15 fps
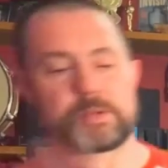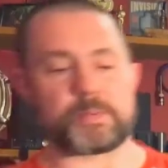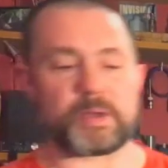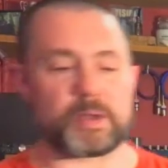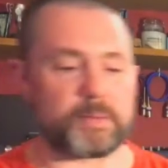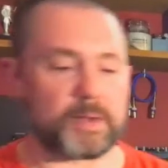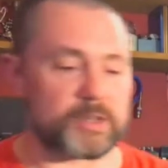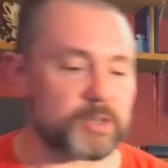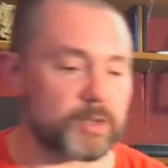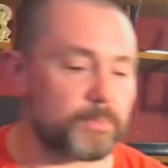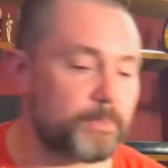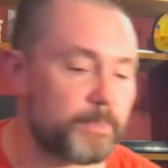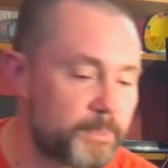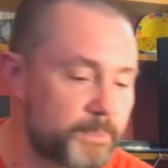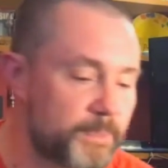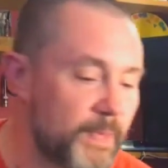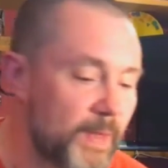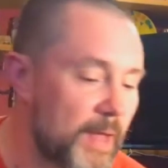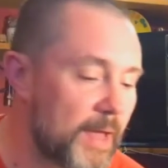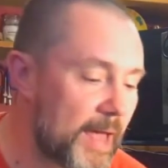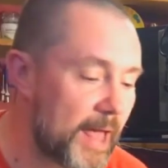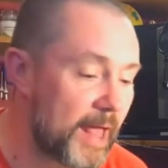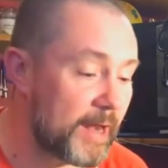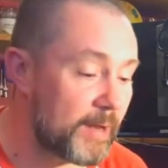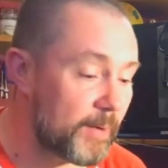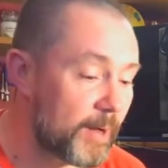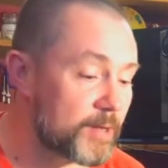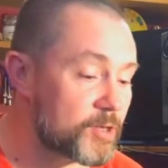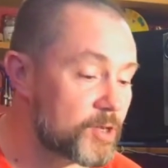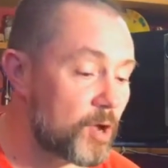bigger picture.
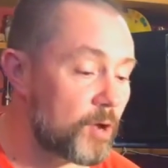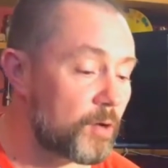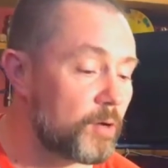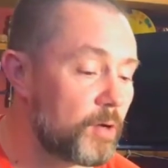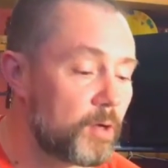Anyway, so